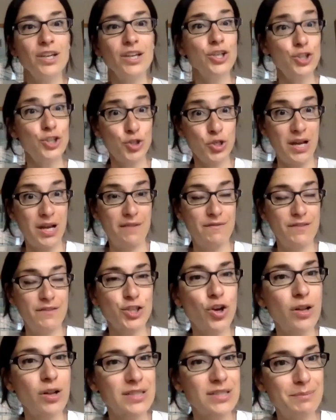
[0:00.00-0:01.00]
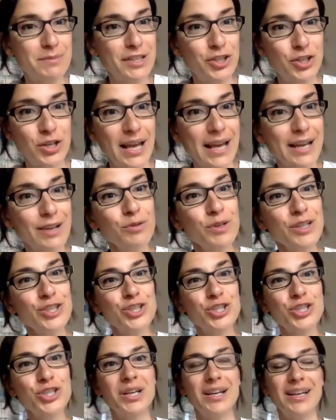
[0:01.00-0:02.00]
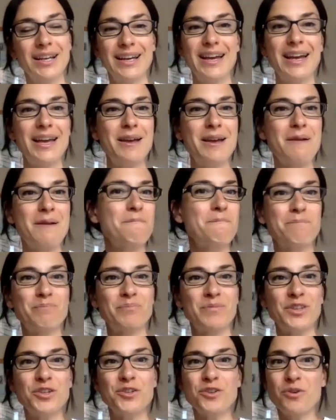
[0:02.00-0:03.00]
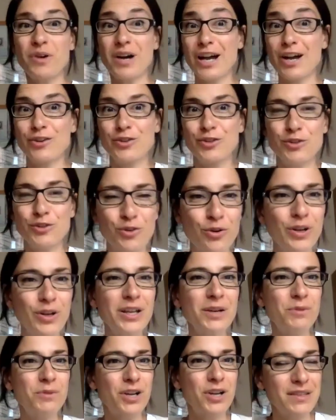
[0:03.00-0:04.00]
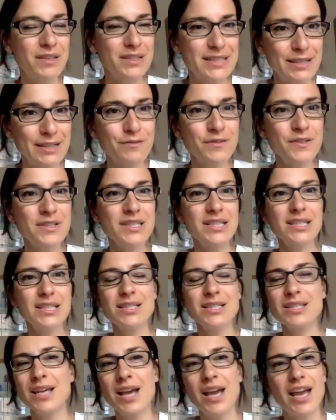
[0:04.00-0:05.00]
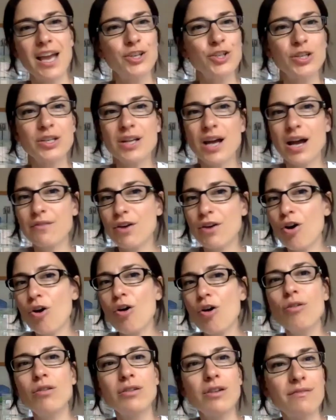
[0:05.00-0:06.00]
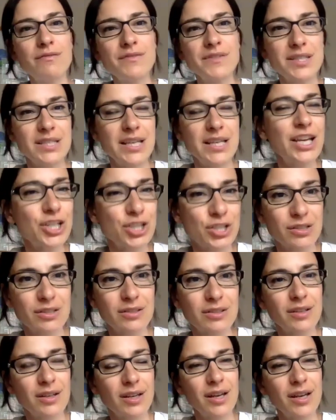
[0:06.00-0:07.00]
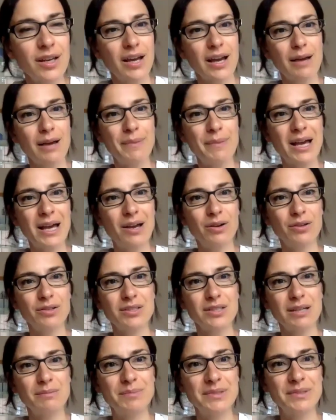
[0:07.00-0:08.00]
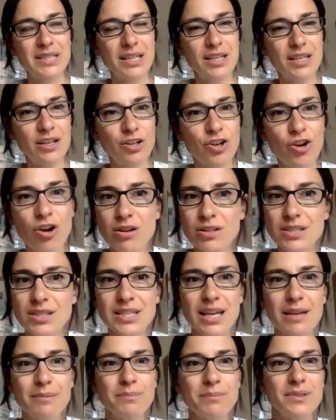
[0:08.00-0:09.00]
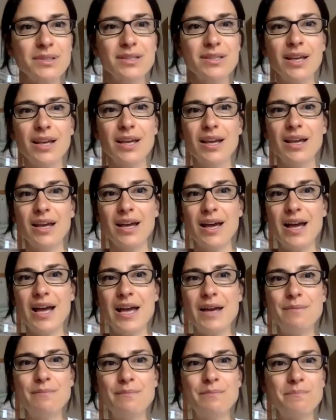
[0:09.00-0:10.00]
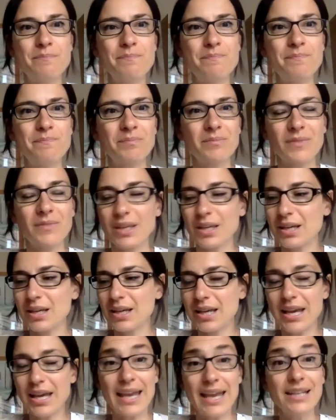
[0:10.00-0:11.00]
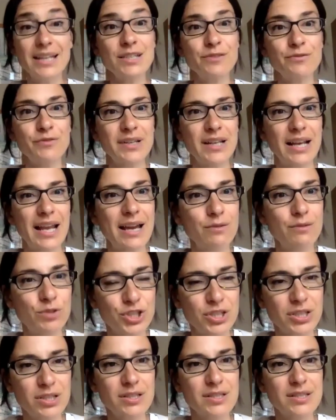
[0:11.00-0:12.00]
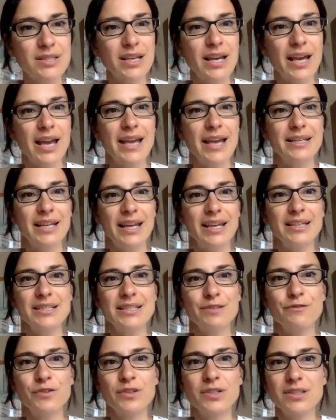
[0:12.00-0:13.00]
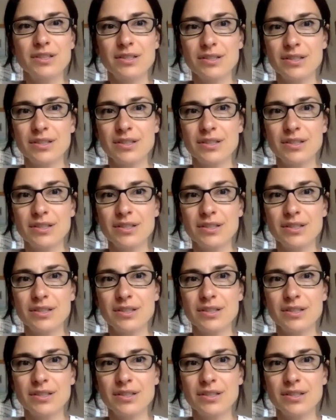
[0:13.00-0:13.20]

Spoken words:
do you have this concept in your language? You know, how do you call it? What are the differences? And you can have a whole conversation about a particular concept in different languages and in different